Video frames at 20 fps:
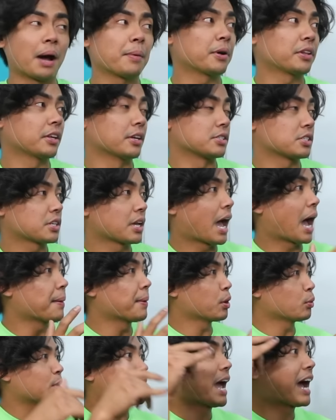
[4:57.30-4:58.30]
how about this? How
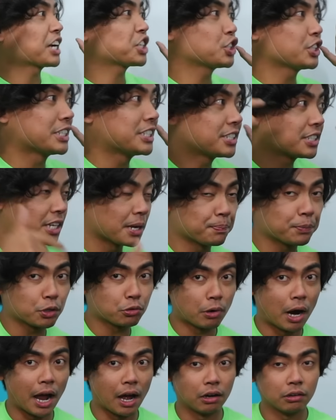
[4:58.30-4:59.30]
about we actually skip the
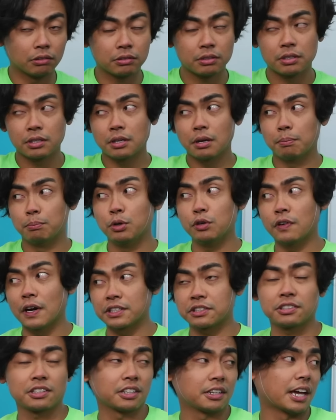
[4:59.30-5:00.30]
round, move on
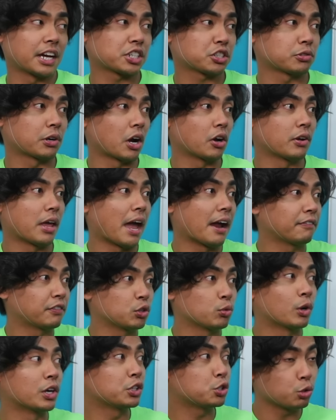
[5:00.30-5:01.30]
to the next round,
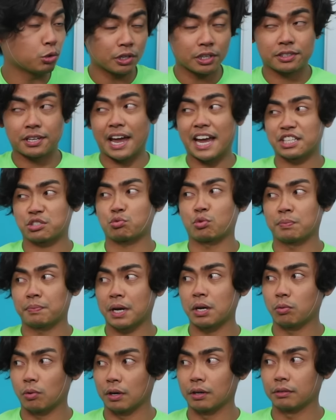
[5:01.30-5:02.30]
everyone do their task one
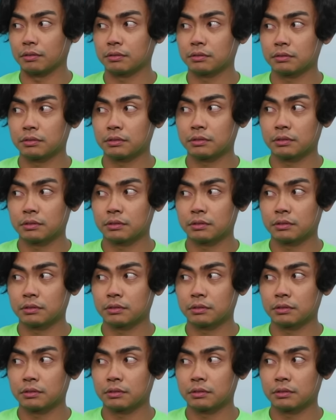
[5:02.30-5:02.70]
by one.